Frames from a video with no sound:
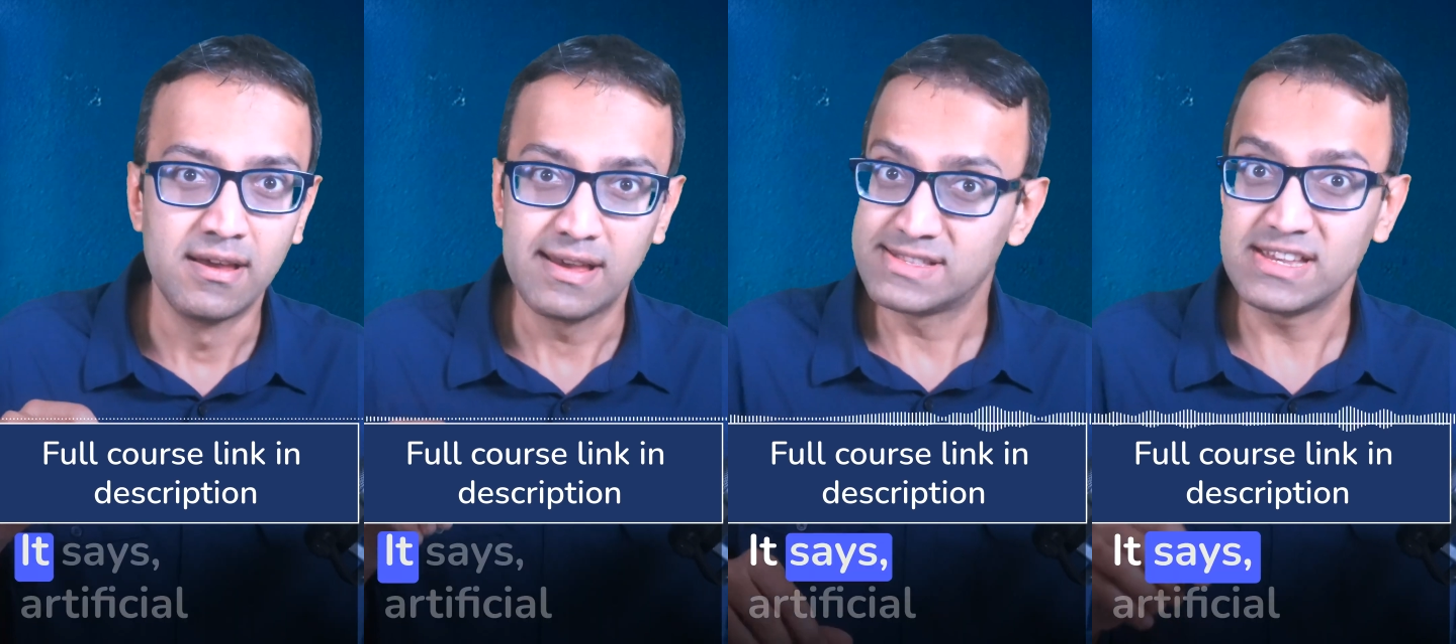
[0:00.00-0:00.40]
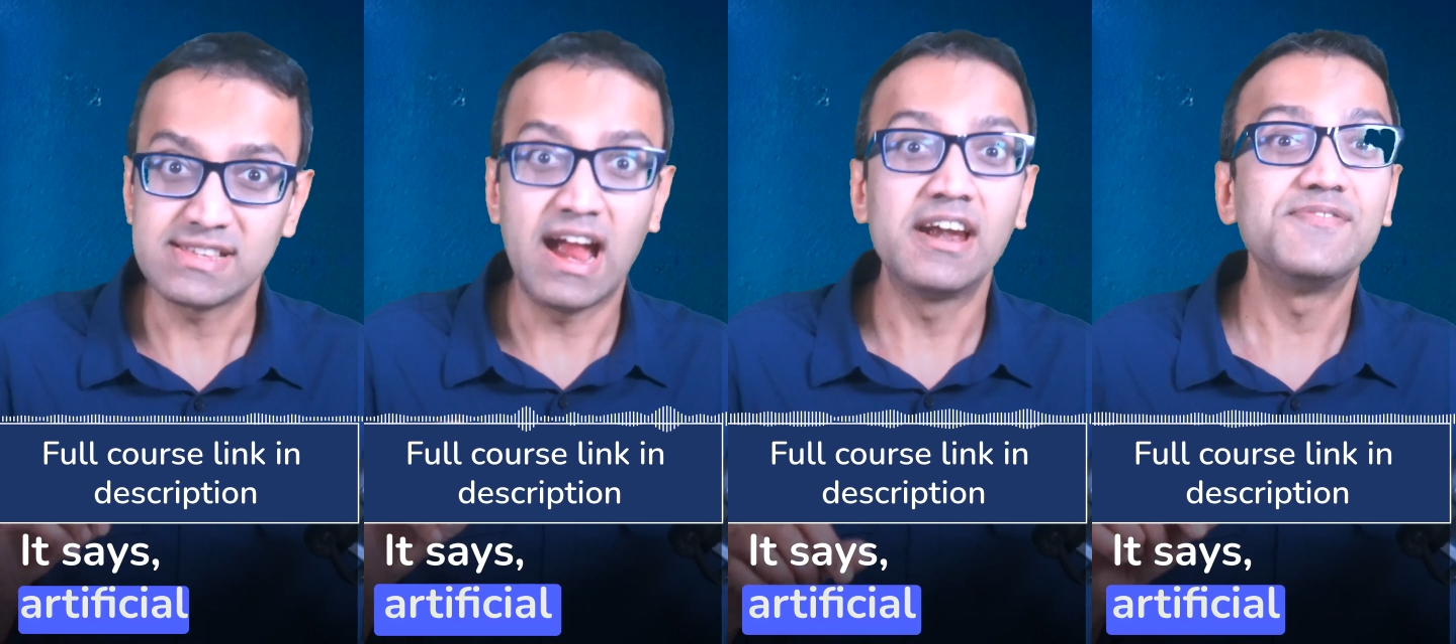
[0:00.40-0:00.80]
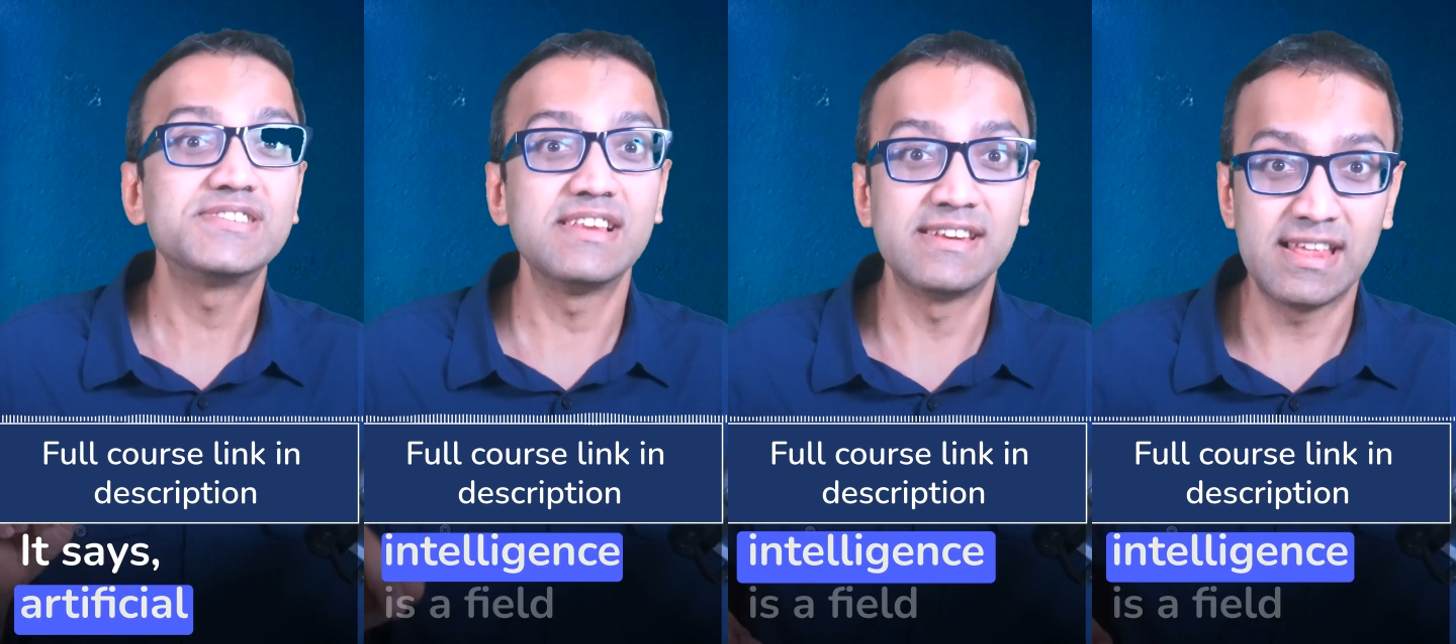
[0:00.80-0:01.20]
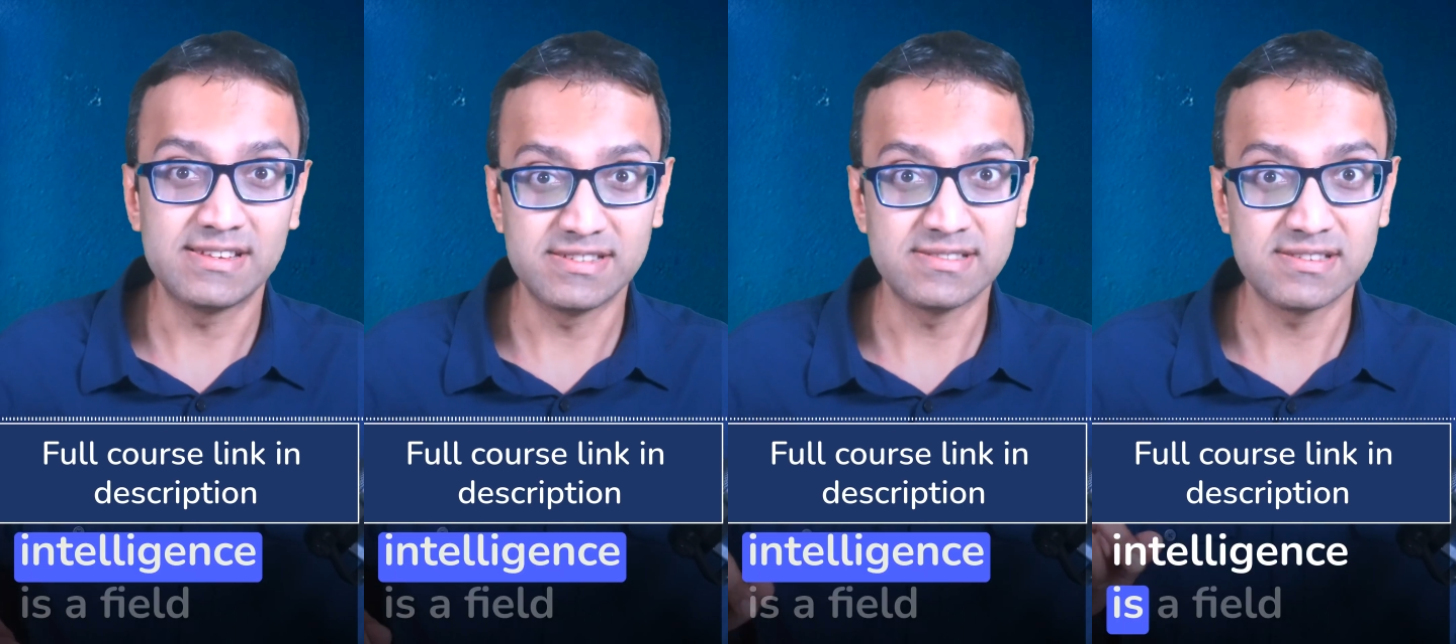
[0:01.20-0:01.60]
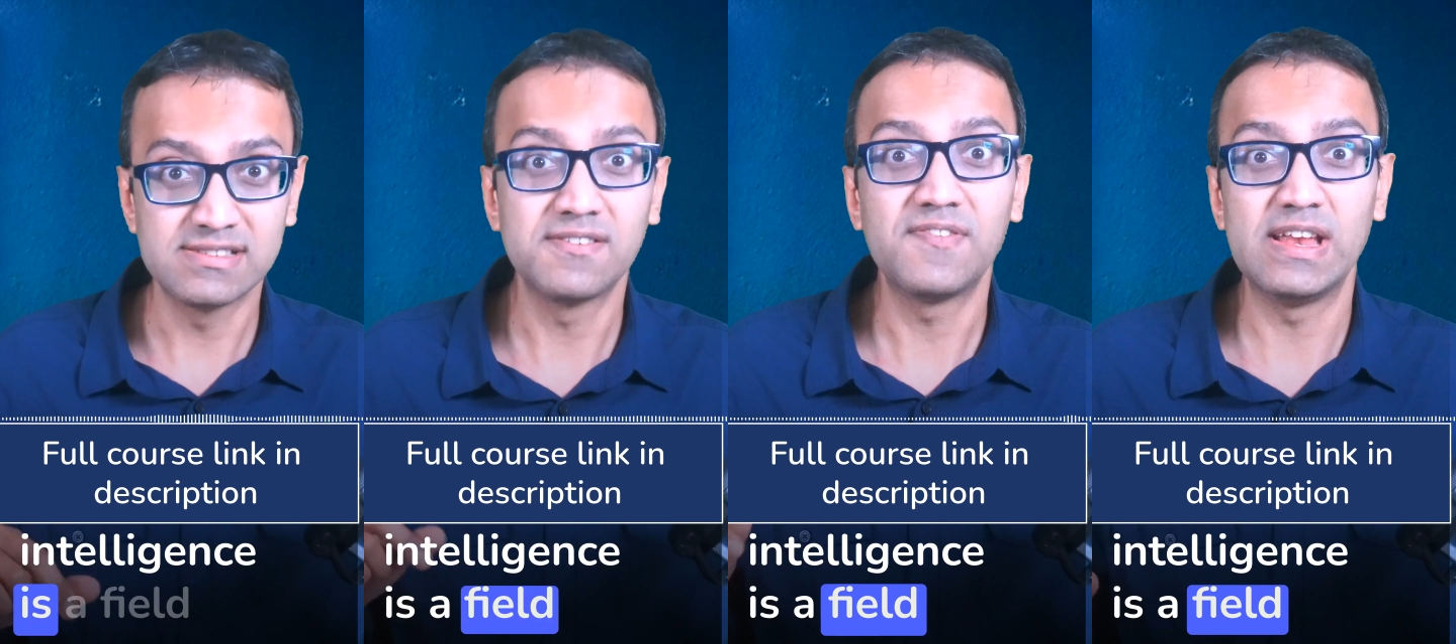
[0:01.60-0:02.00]
It says artificial intelligence is
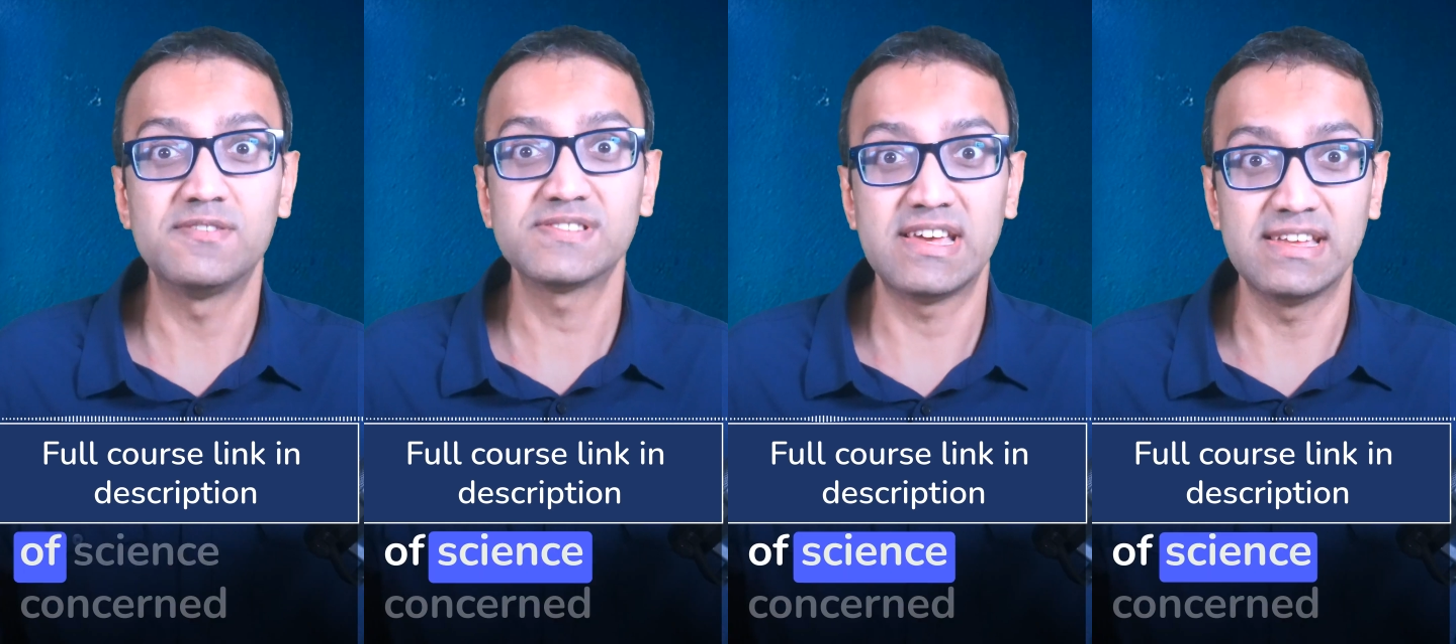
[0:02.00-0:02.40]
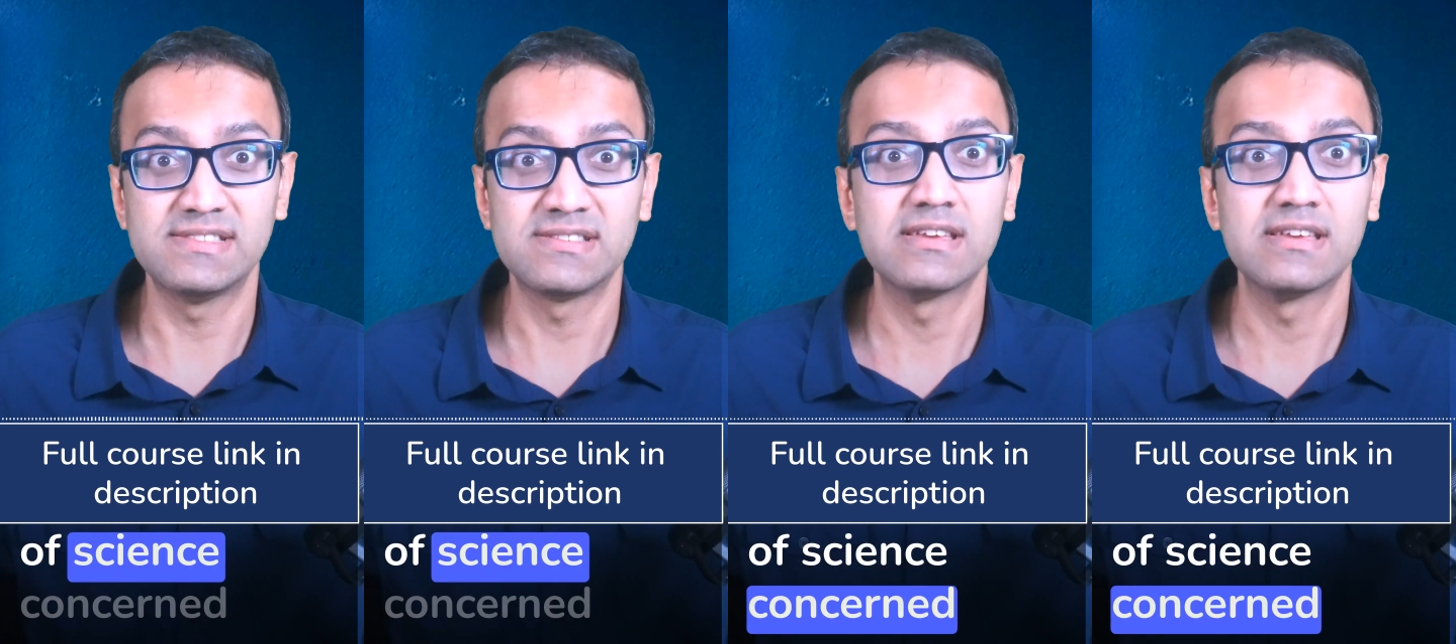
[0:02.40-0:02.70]
a field of science